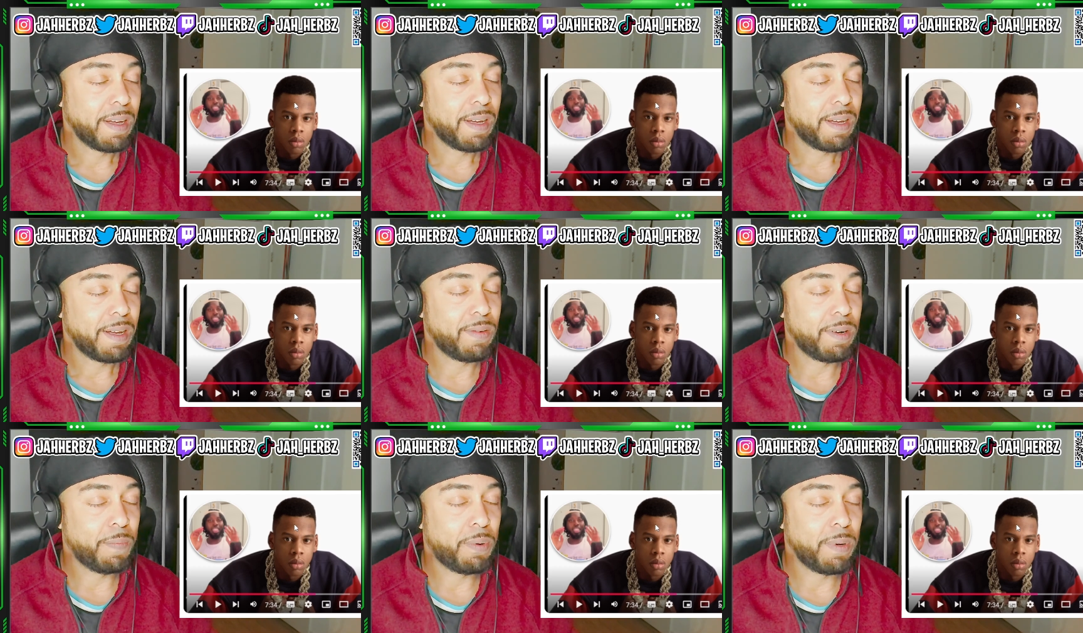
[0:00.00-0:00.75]
Speaker 1: I don't
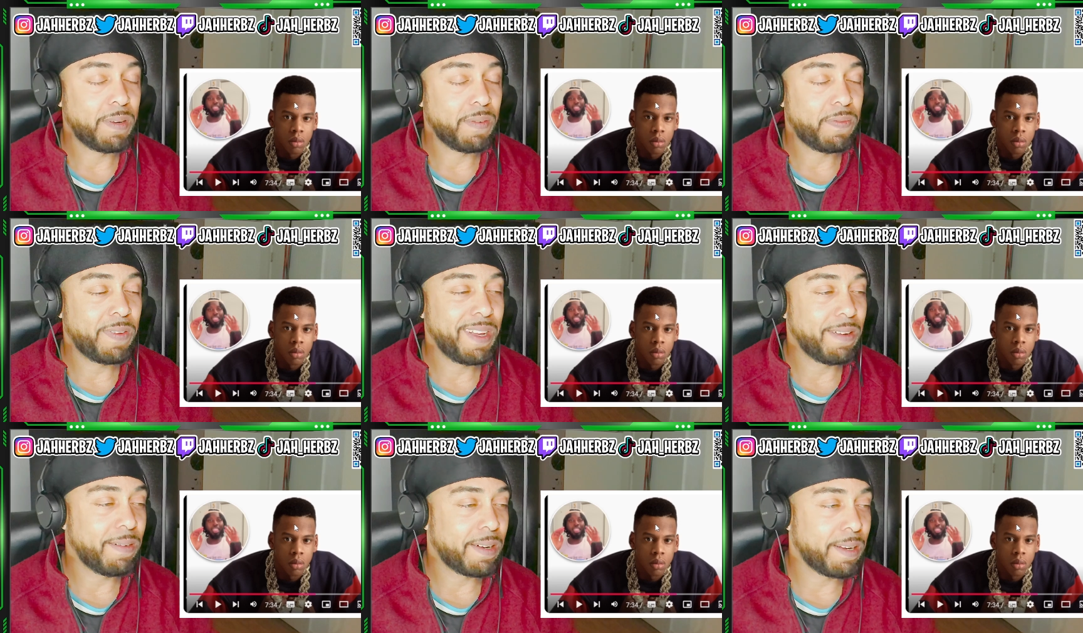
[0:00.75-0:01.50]
want to point a
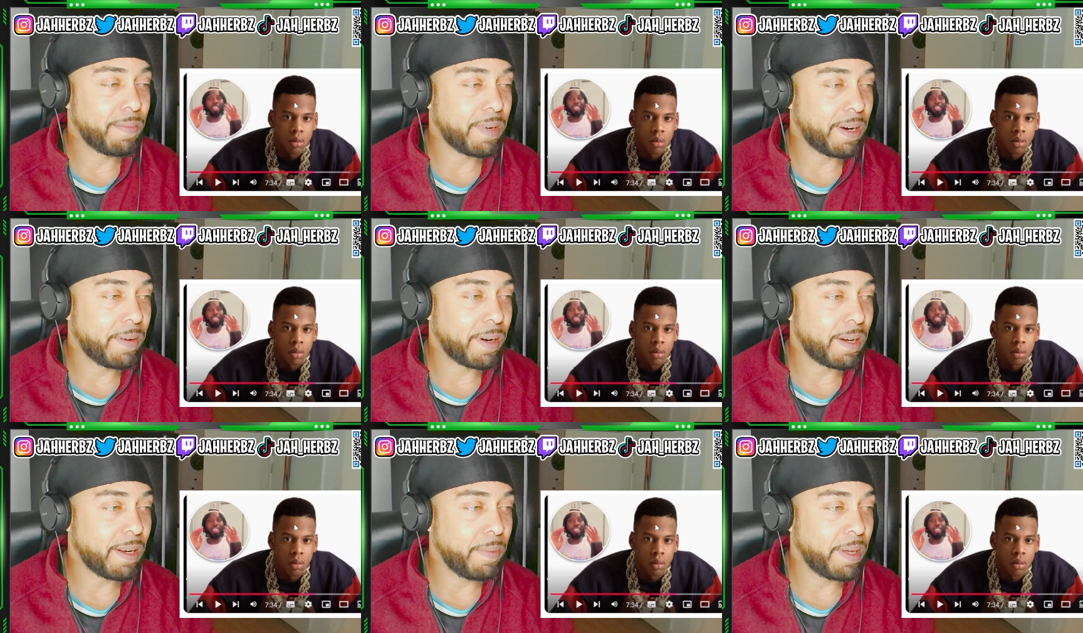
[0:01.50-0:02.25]
finger at him
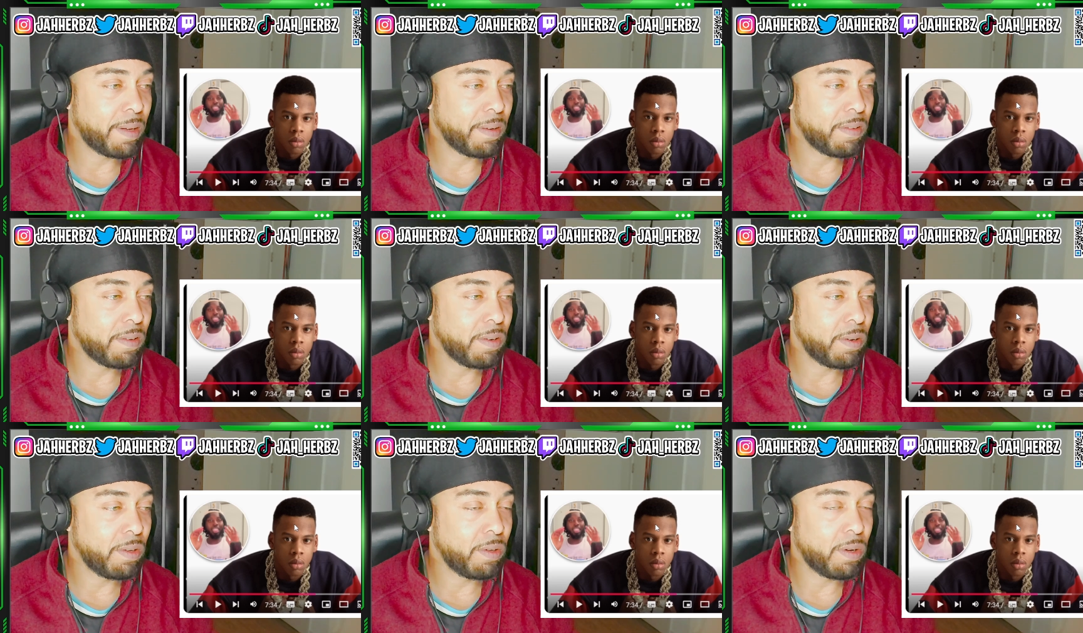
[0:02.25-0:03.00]
directly because you know
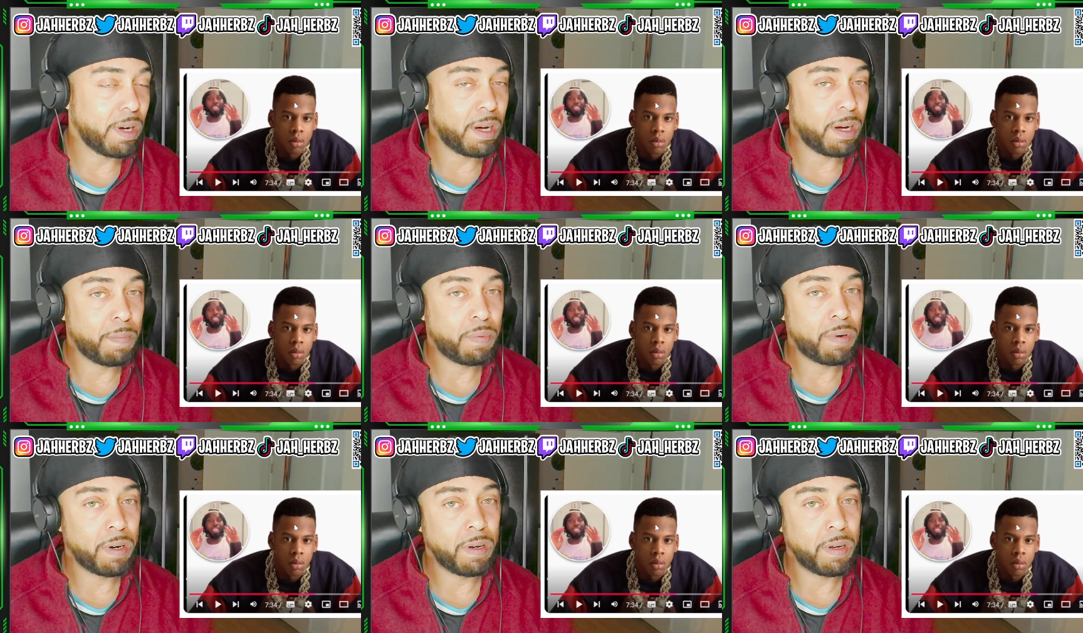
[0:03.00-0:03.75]
you are a
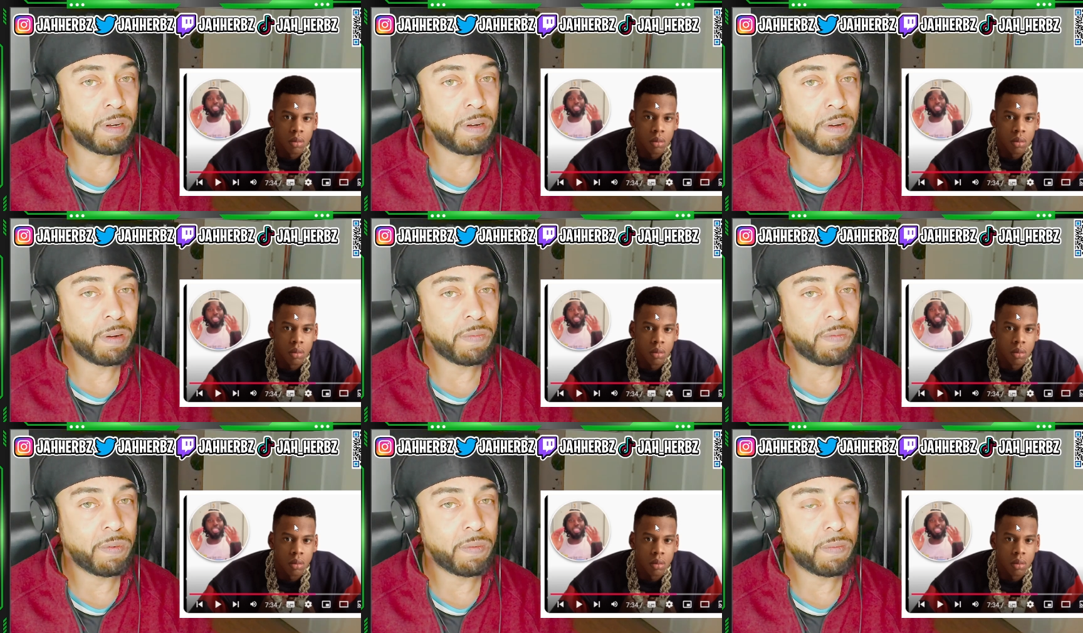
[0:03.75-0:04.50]
product of
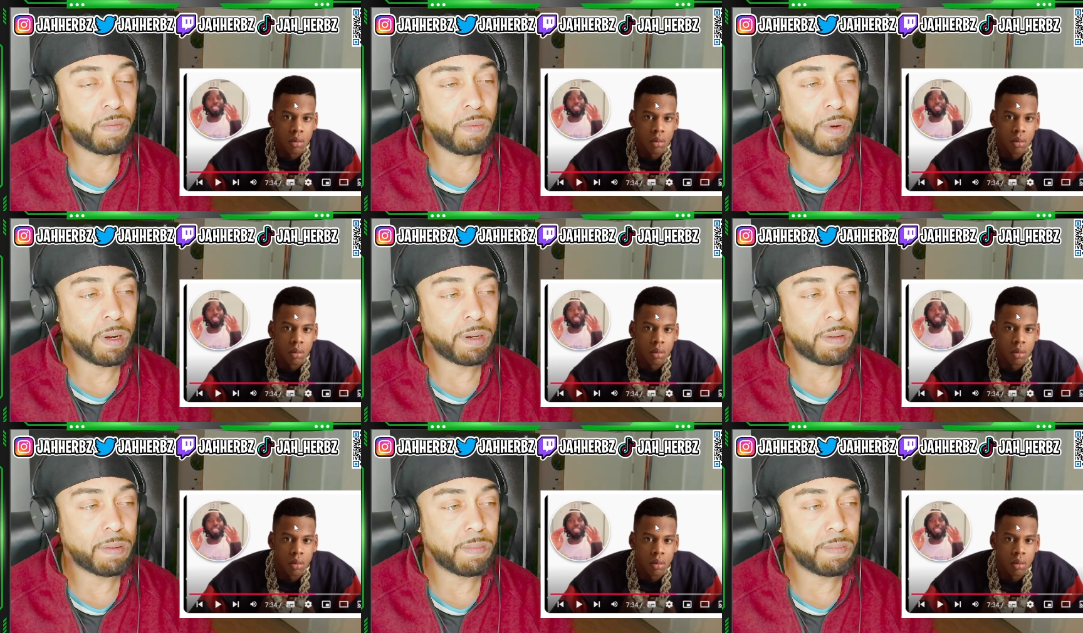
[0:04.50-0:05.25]
what
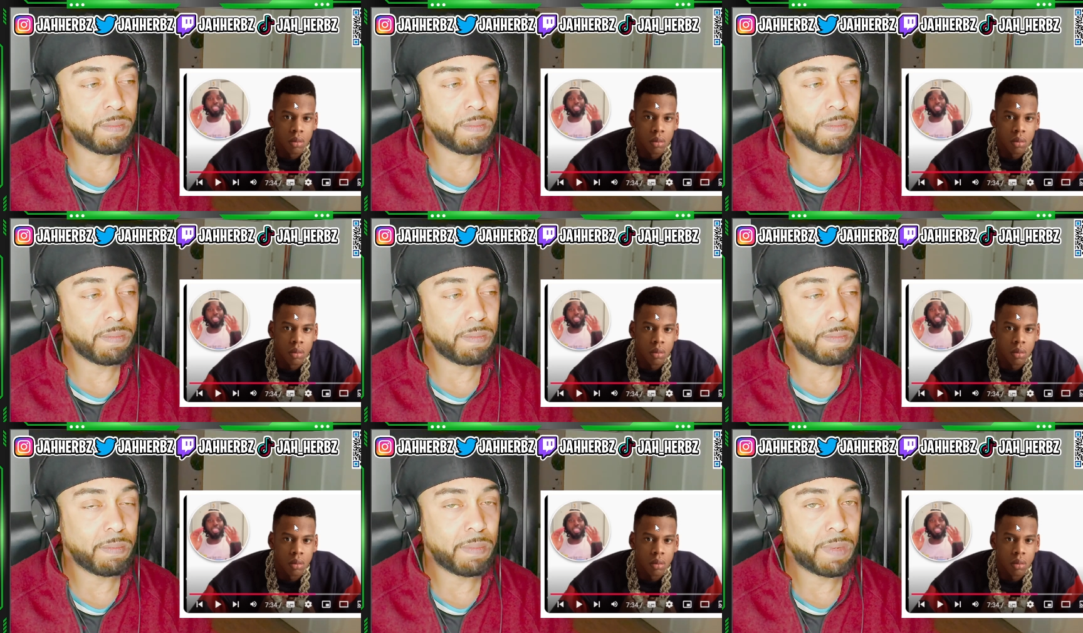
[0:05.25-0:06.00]

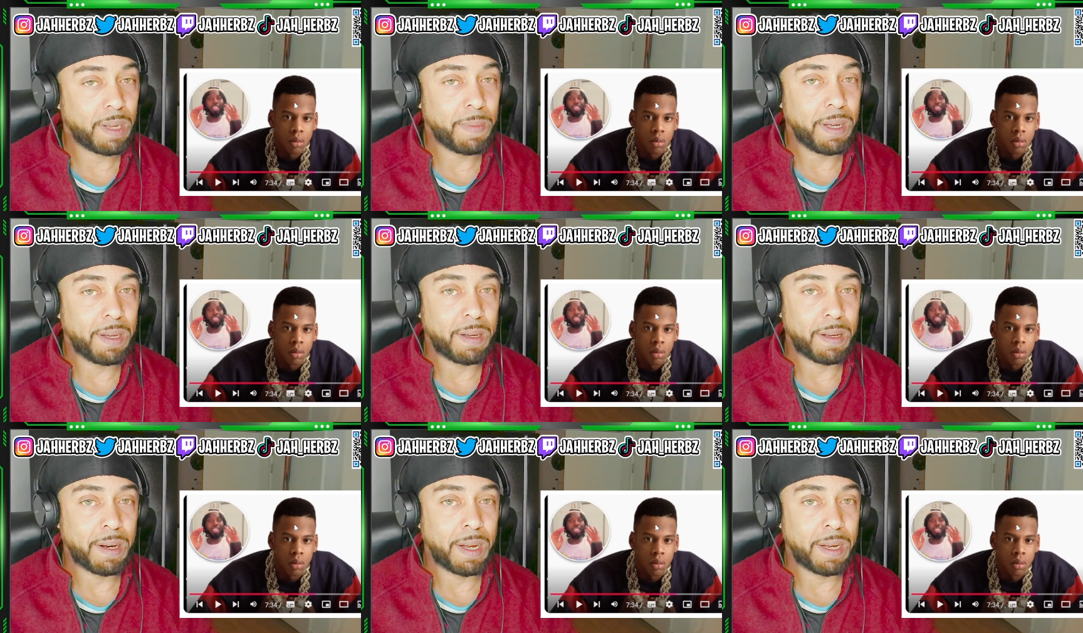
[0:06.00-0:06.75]
they make.
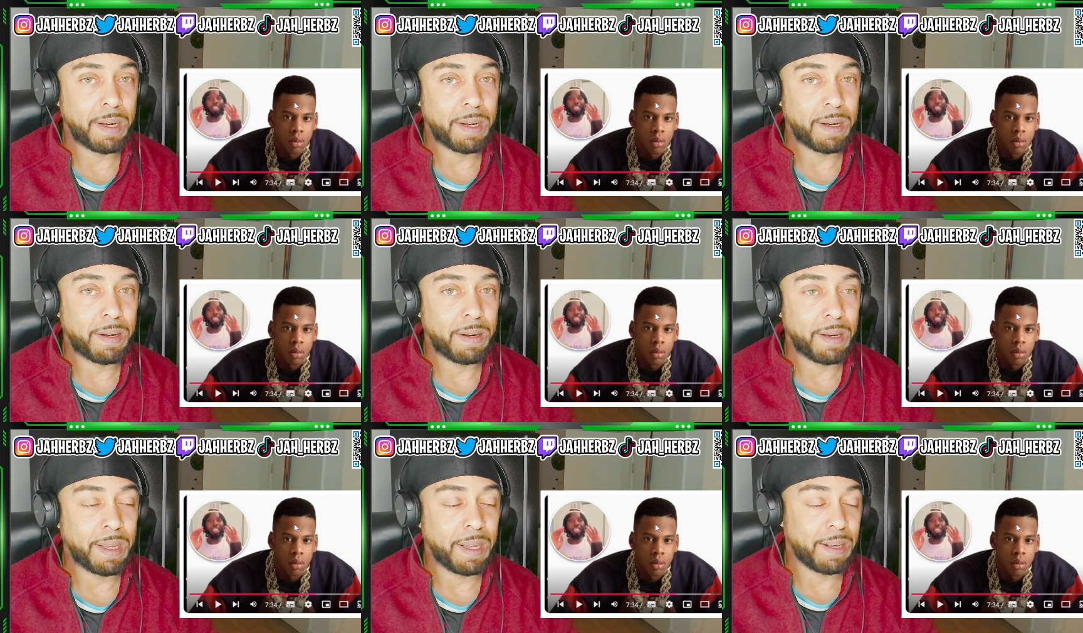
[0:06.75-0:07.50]
Like
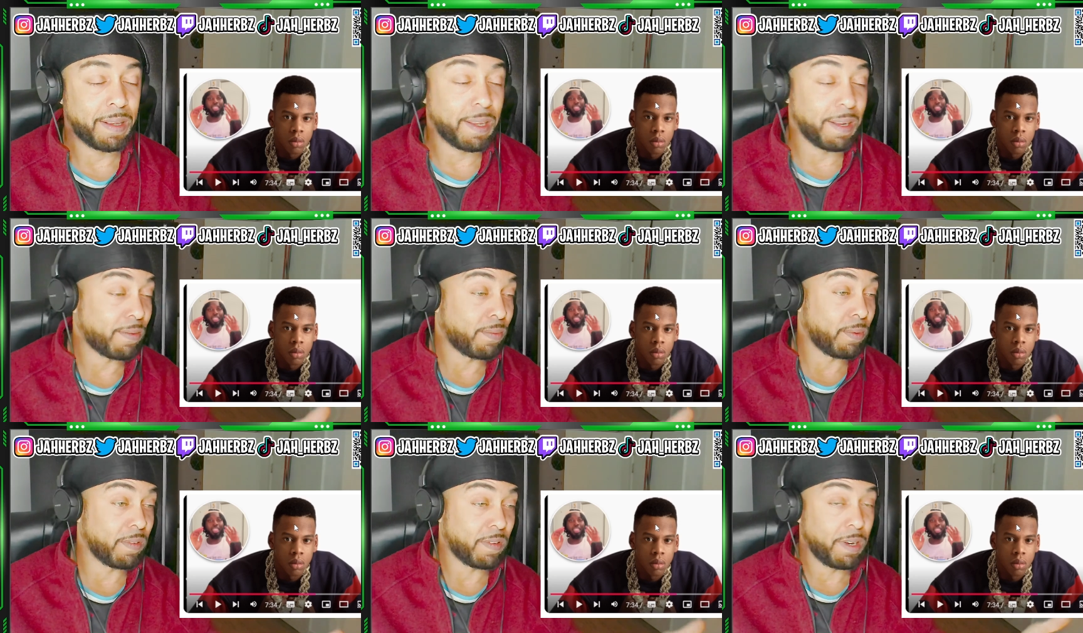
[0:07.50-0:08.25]
he, this
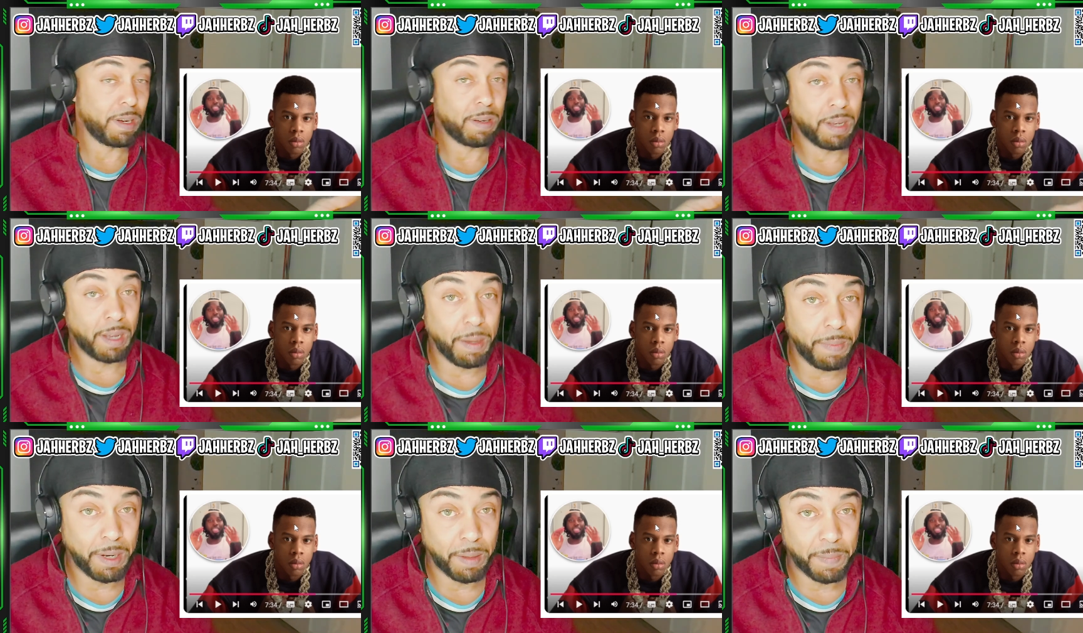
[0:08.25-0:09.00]
was done to him
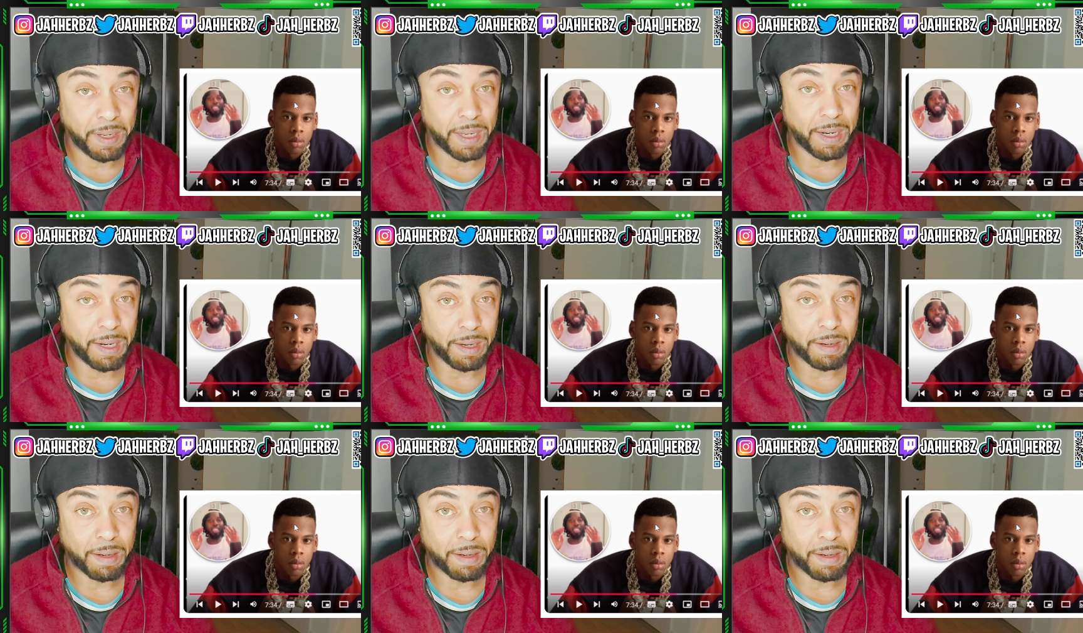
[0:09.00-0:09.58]
in the beginning.